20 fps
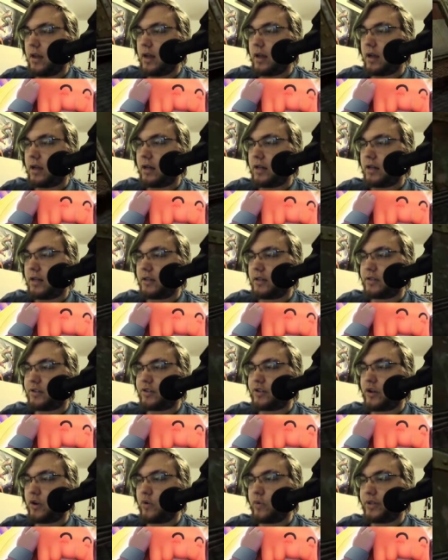Uh,
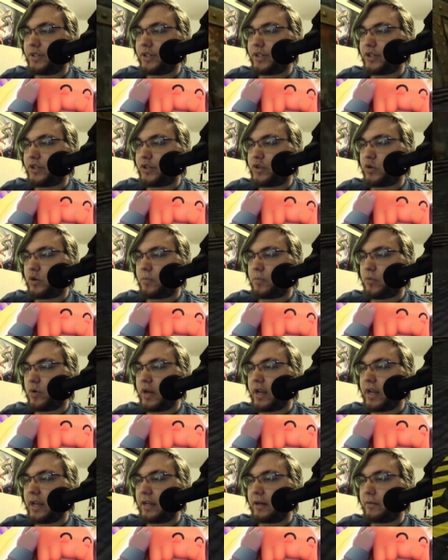so we took a short
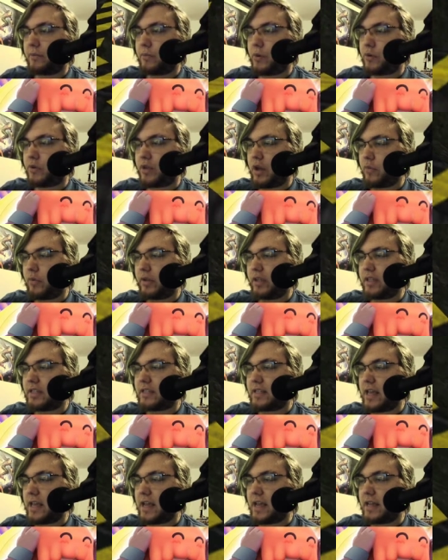break and both got really
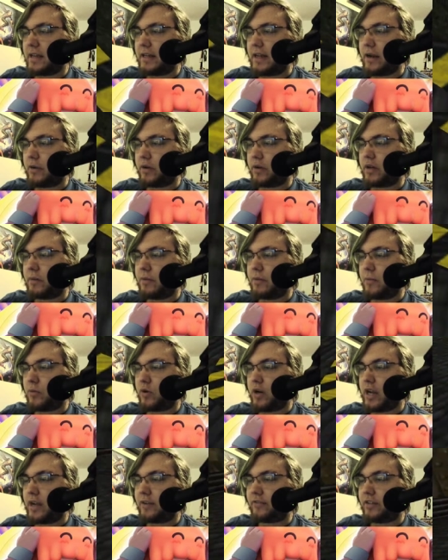sad. And now we're going to play
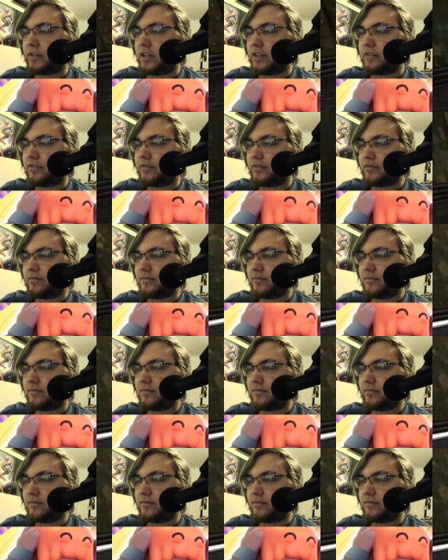more Half-Life.